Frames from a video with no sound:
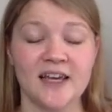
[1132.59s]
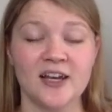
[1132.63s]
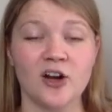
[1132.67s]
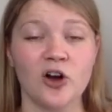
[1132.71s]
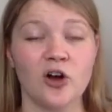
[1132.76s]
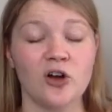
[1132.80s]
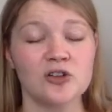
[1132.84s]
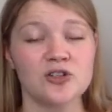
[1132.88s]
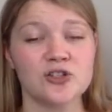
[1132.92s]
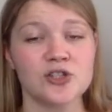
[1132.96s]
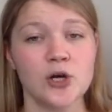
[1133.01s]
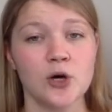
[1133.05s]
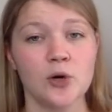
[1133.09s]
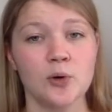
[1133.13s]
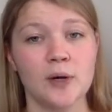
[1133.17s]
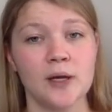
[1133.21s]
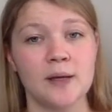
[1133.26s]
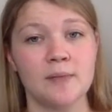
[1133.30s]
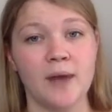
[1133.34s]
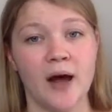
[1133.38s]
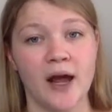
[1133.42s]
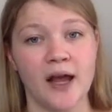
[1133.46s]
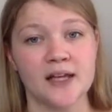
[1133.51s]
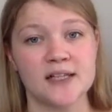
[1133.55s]
And also,
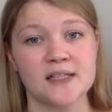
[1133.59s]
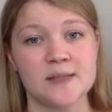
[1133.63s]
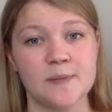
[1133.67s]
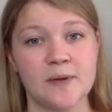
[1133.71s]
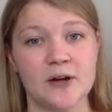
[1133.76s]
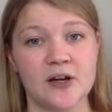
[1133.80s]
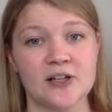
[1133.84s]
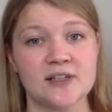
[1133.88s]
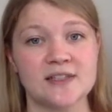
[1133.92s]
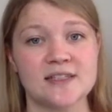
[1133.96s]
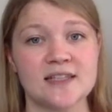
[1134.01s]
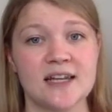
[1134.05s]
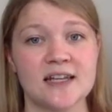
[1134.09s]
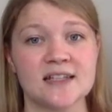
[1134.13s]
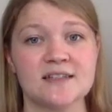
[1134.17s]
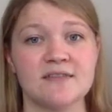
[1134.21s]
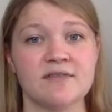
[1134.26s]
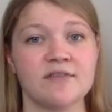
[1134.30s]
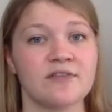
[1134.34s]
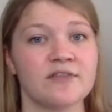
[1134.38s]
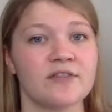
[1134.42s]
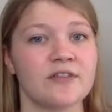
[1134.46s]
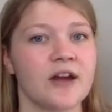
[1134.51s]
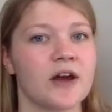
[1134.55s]
in my experience, it takes a
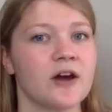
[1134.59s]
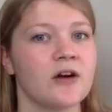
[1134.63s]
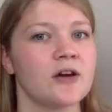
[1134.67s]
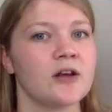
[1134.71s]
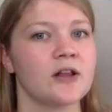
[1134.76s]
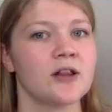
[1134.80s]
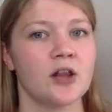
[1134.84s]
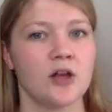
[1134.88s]
very